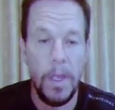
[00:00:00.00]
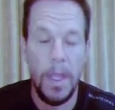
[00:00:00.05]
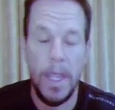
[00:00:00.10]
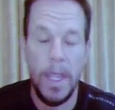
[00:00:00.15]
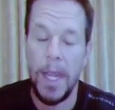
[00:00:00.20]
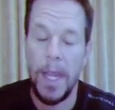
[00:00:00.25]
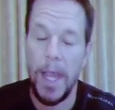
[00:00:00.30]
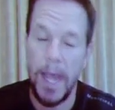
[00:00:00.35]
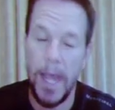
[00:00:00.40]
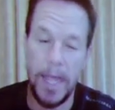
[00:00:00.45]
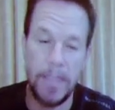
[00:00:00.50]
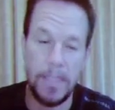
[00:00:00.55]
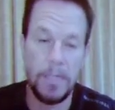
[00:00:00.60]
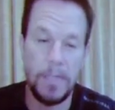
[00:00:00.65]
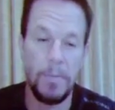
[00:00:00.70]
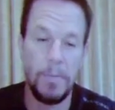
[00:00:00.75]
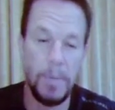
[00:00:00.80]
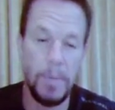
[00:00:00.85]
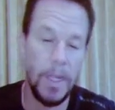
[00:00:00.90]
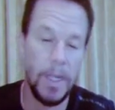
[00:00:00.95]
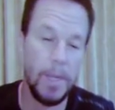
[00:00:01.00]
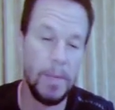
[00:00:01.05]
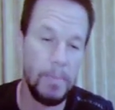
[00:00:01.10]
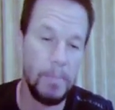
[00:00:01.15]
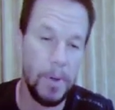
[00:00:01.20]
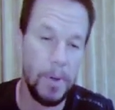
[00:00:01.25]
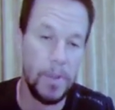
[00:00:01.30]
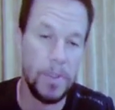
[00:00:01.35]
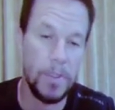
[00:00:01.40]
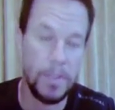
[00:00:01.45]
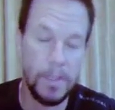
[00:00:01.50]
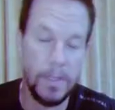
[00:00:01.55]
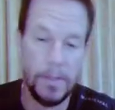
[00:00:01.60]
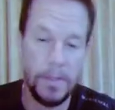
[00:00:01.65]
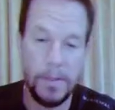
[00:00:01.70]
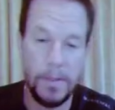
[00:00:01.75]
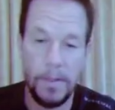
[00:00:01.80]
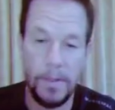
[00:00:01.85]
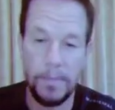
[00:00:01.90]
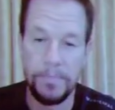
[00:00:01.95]
has to be in person.
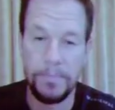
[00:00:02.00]
All